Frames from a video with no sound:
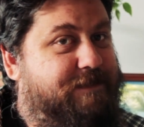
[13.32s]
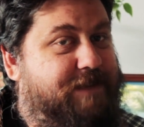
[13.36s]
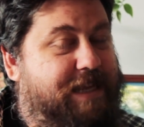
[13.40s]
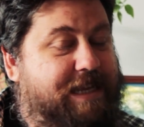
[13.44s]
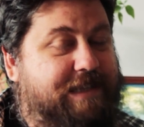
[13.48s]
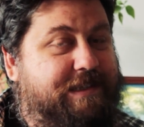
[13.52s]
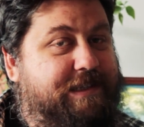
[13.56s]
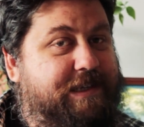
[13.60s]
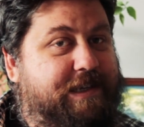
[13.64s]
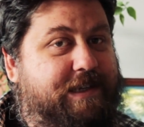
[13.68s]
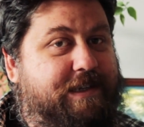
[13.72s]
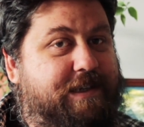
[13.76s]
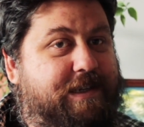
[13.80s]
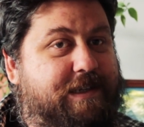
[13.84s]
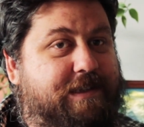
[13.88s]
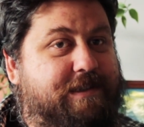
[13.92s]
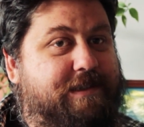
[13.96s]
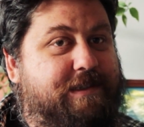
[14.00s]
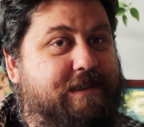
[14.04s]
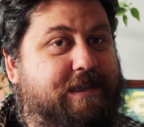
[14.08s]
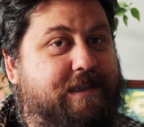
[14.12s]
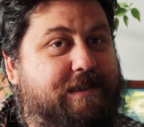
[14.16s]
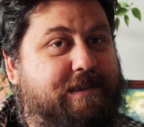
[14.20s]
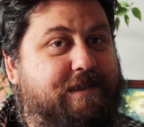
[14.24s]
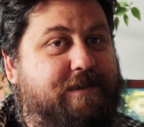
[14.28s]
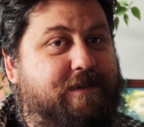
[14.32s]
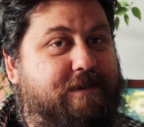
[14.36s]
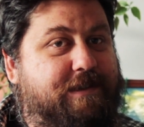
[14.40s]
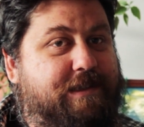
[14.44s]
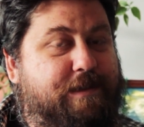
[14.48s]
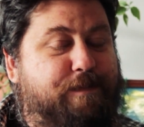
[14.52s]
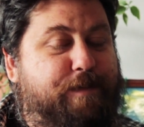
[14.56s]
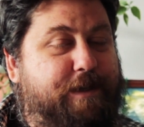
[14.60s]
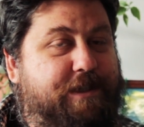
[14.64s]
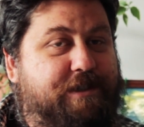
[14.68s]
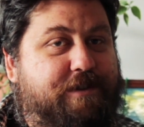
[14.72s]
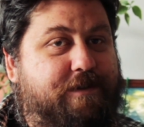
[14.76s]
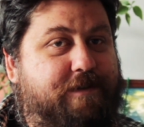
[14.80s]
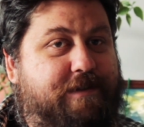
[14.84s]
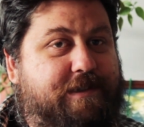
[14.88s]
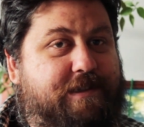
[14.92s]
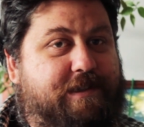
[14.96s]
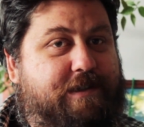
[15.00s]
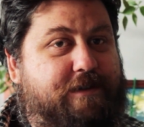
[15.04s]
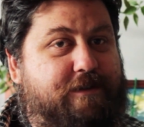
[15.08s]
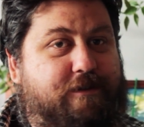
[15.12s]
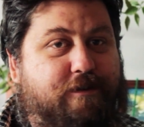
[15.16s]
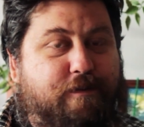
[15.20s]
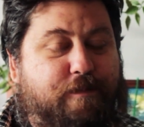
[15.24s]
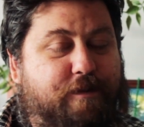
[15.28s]
That's it. It's not special,
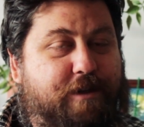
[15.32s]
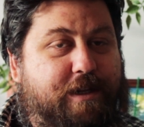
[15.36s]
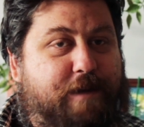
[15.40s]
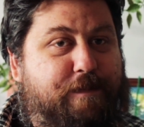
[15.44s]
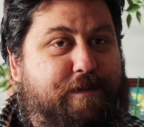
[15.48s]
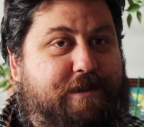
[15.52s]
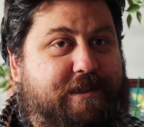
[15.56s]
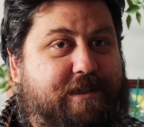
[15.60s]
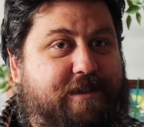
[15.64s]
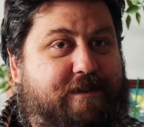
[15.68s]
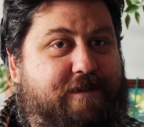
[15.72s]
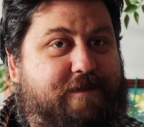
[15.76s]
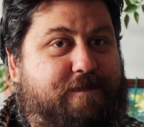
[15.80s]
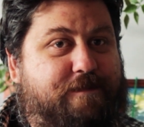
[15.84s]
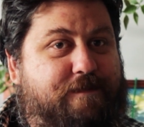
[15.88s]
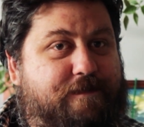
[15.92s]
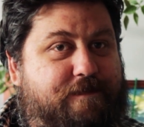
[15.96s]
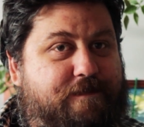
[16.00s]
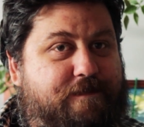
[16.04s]
it's a normal episode.